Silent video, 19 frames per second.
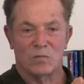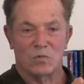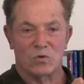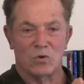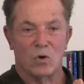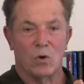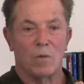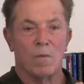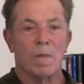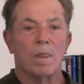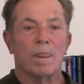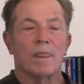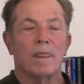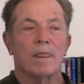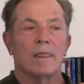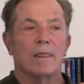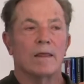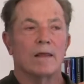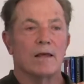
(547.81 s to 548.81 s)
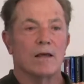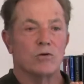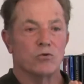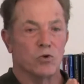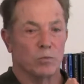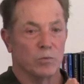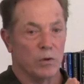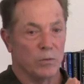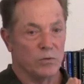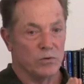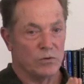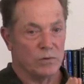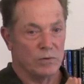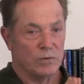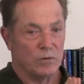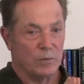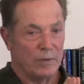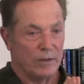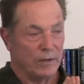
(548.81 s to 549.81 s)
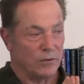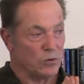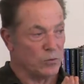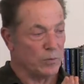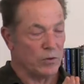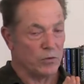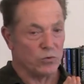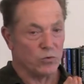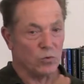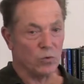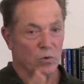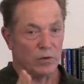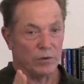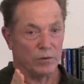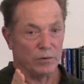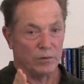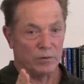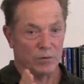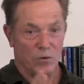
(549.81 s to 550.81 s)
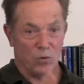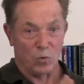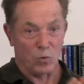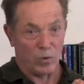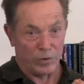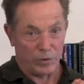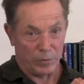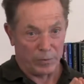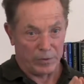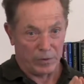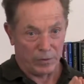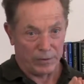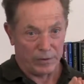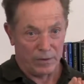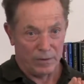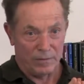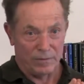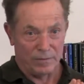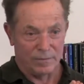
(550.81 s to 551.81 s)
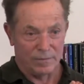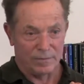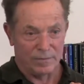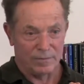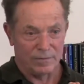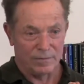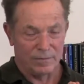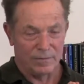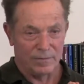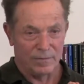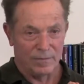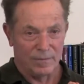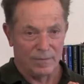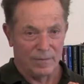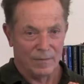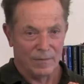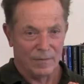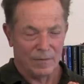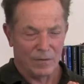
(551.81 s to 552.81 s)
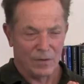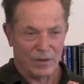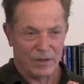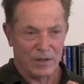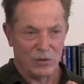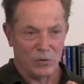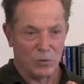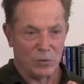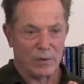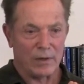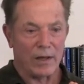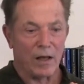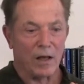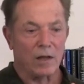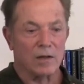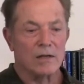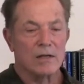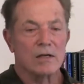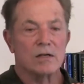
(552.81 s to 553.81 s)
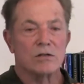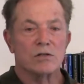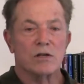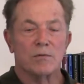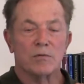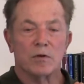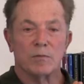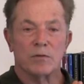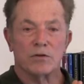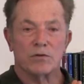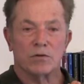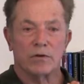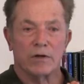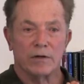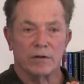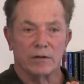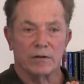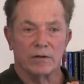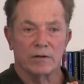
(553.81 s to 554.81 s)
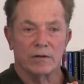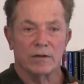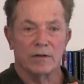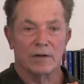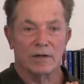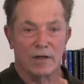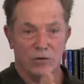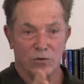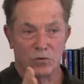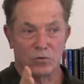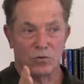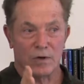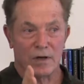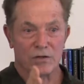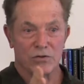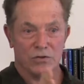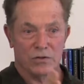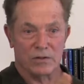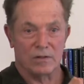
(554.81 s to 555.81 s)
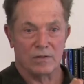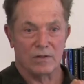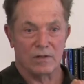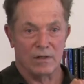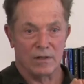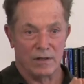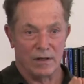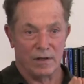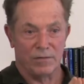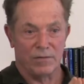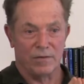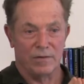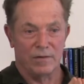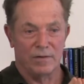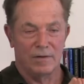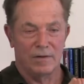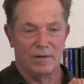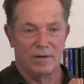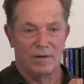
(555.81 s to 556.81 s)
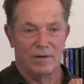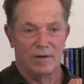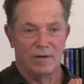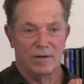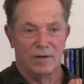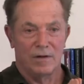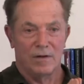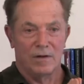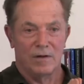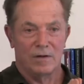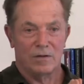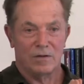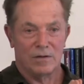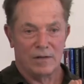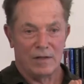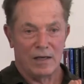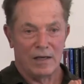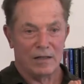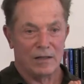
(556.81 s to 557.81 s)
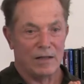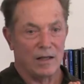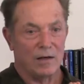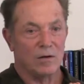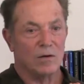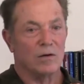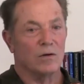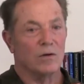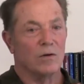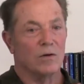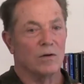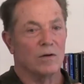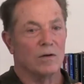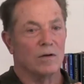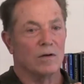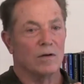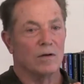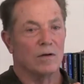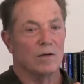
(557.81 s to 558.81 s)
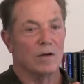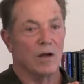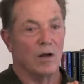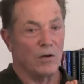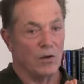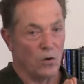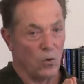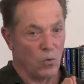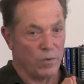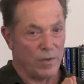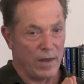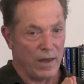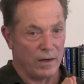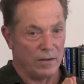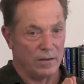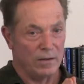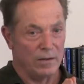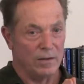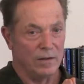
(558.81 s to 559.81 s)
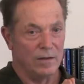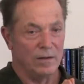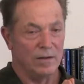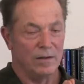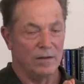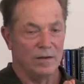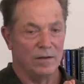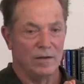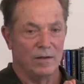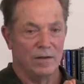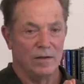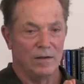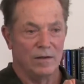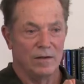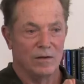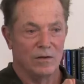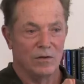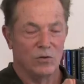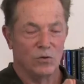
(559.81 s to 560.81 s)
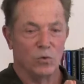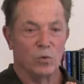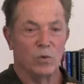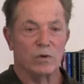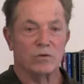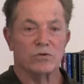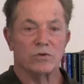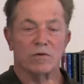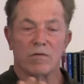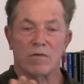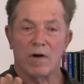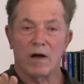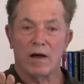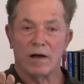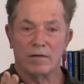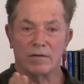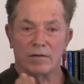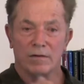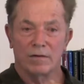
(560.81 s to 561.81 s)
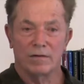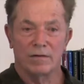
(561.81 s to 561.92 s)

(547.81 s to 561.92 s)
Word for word: So, is your purpose to be a spiritual warrior or warrior period? Or can you allow something much greater? Can you trust enough to think that and know that you will survive